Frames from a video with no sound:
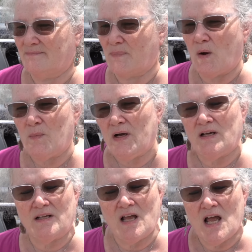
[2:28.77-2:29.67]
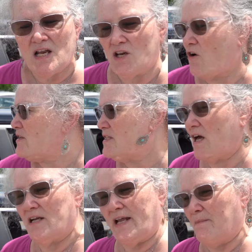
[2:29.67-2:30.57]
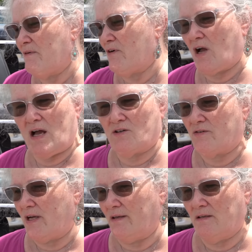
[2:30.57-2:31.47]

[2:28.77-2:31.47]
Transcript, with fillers: Oh, but no, it's not a name of a country.